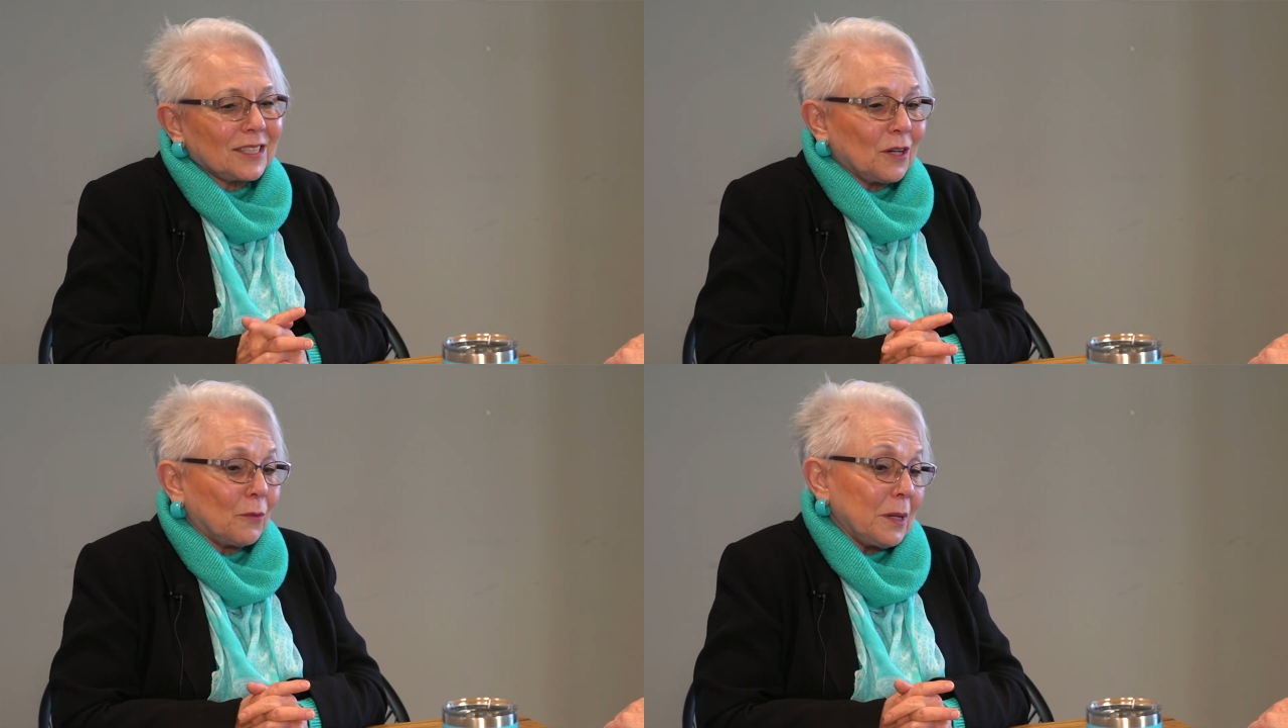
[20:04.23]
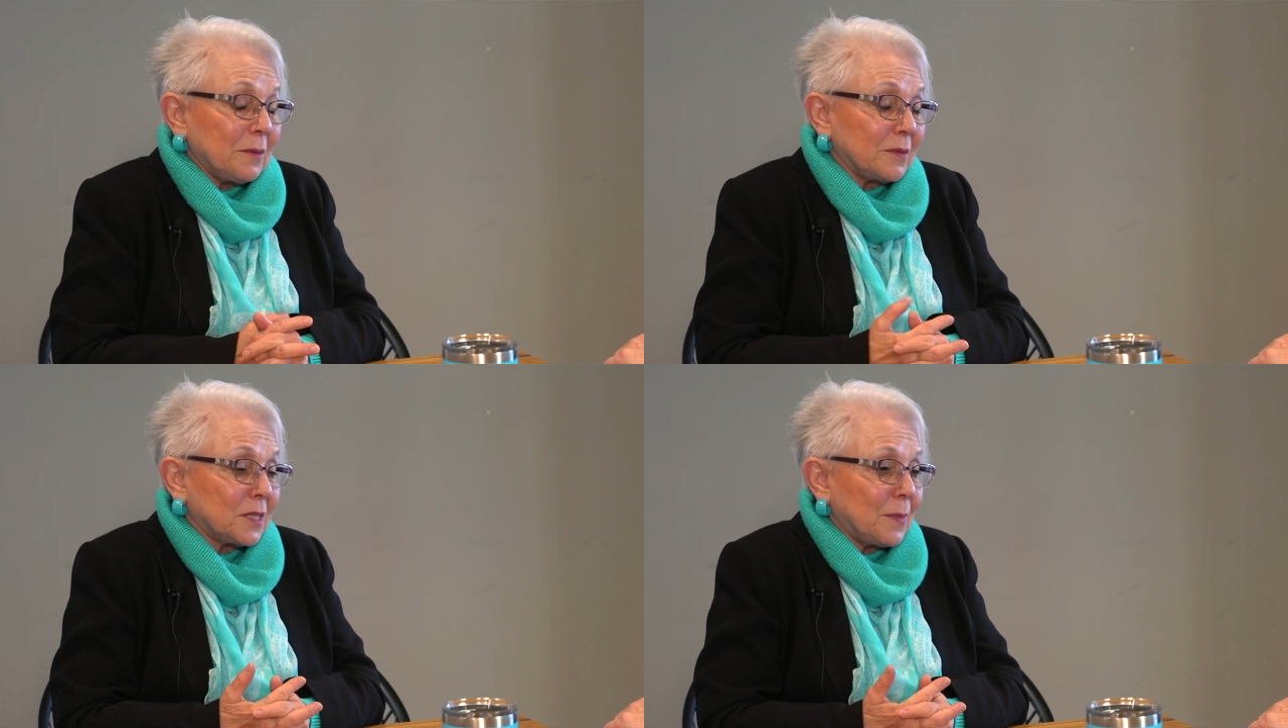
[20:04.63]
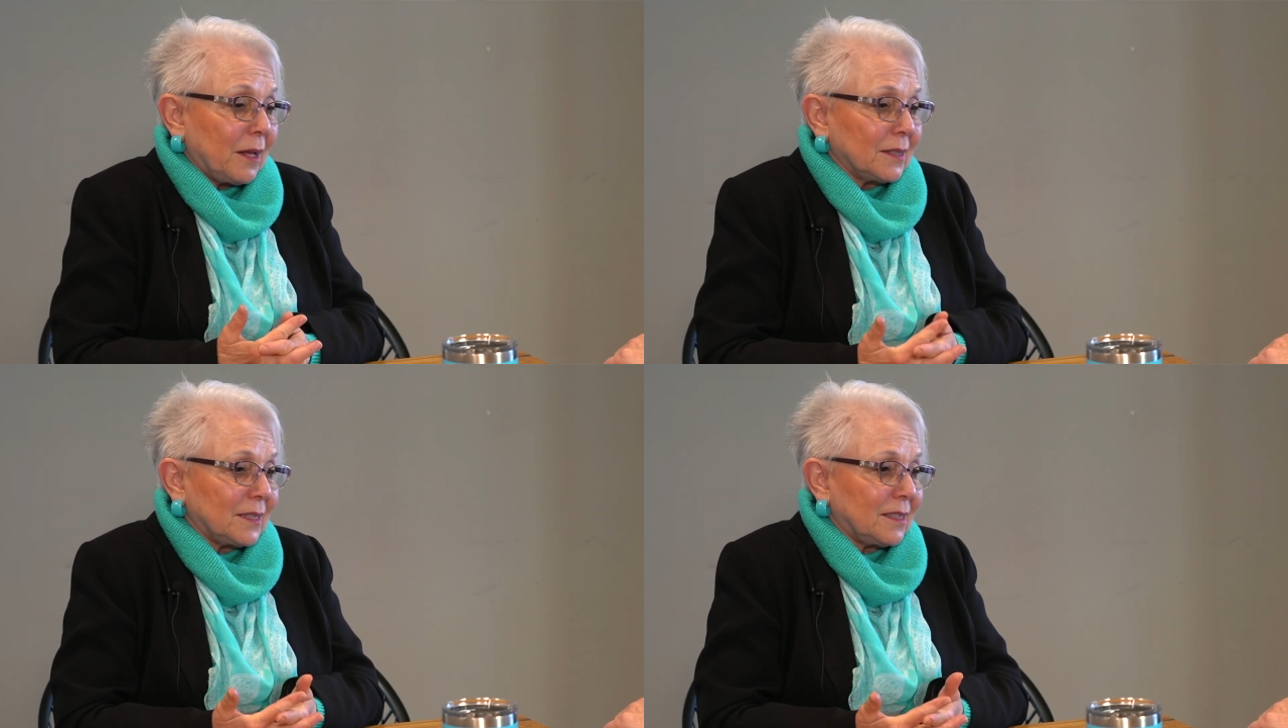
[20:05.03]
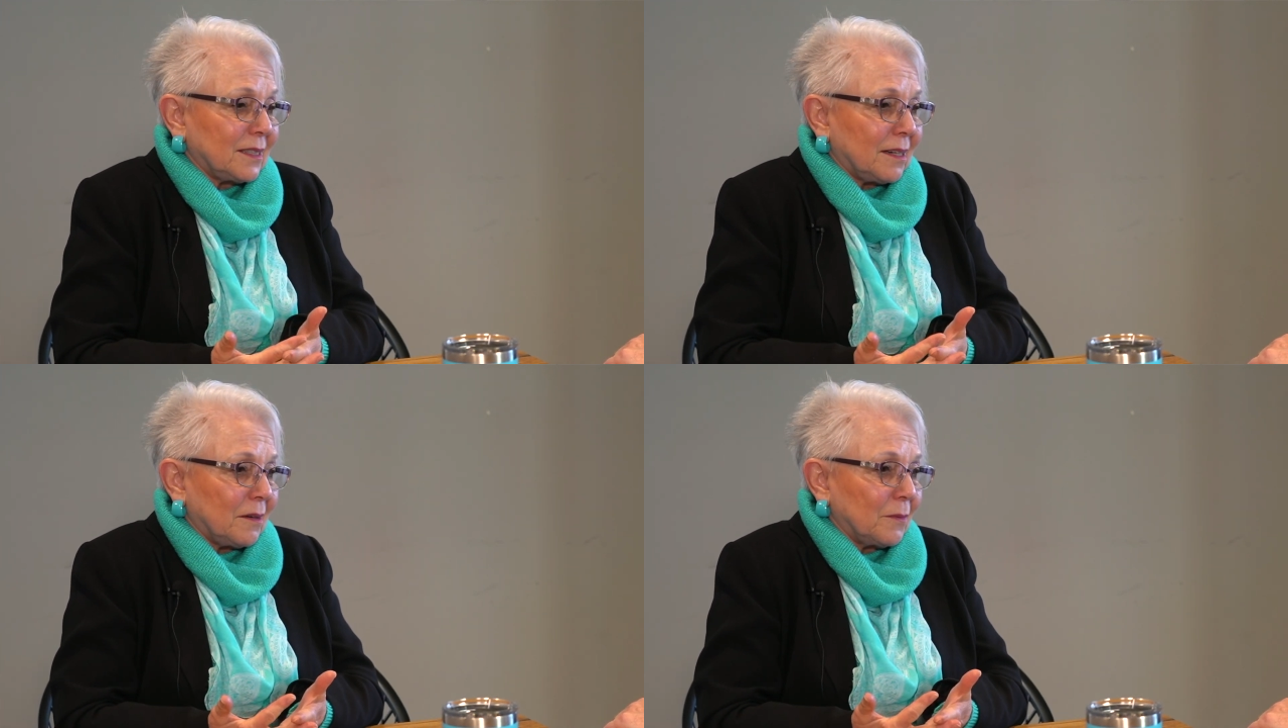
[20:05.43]
And so we
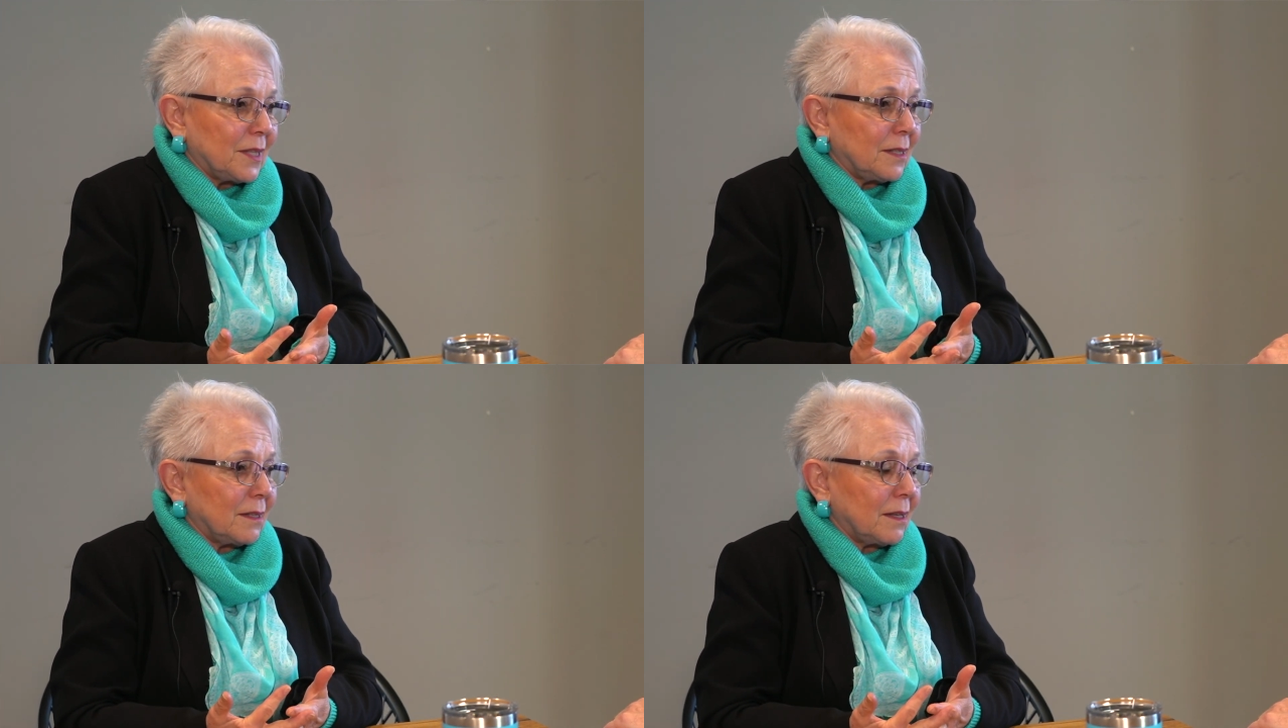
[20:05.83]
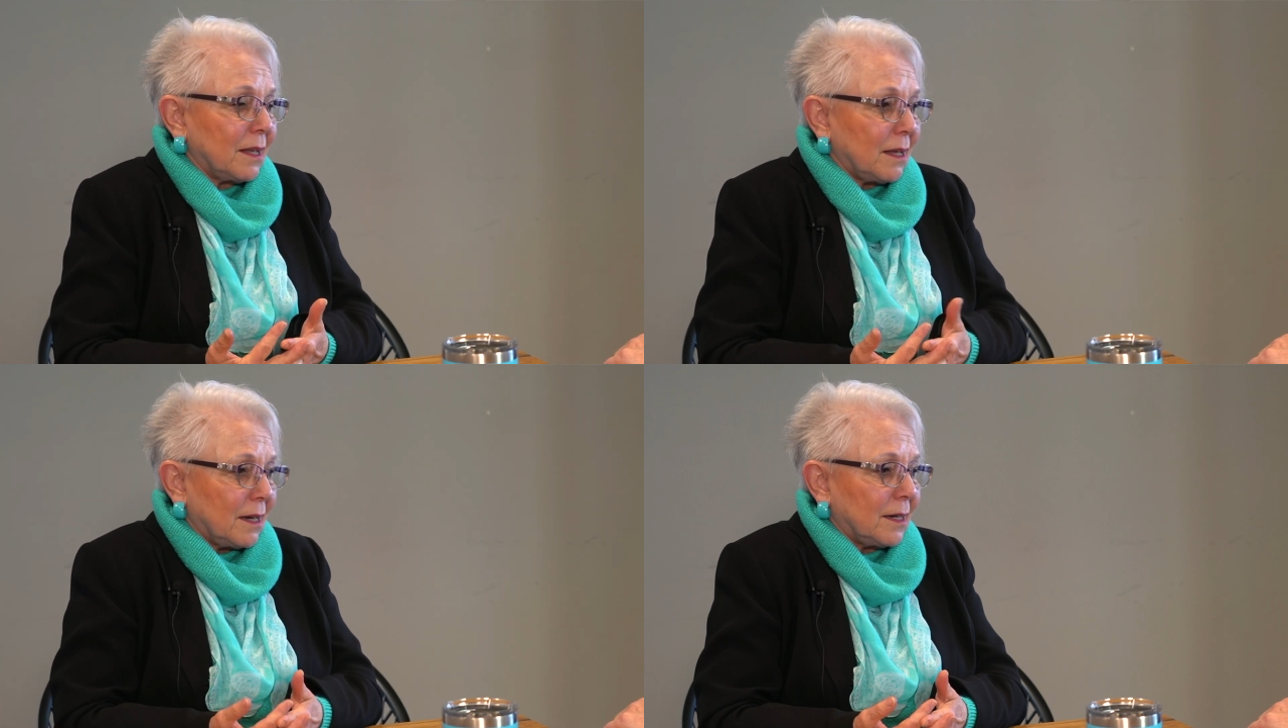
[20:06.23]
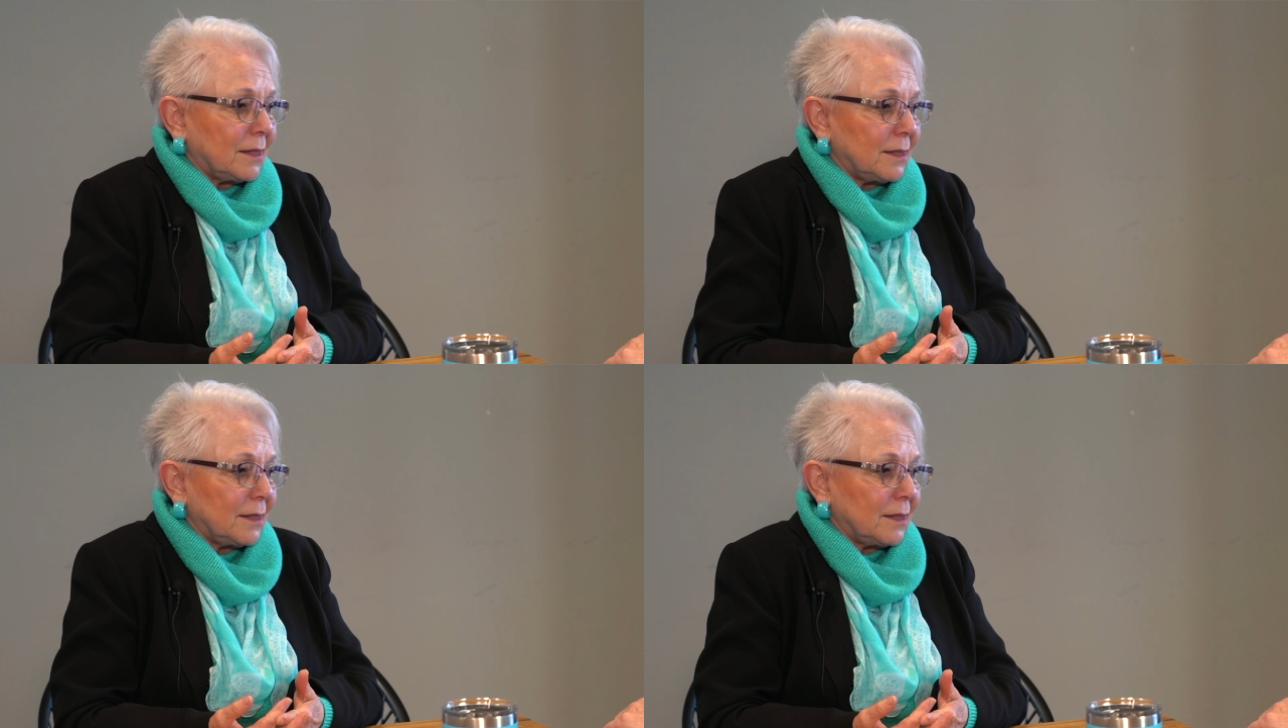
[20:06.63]
spelled it with the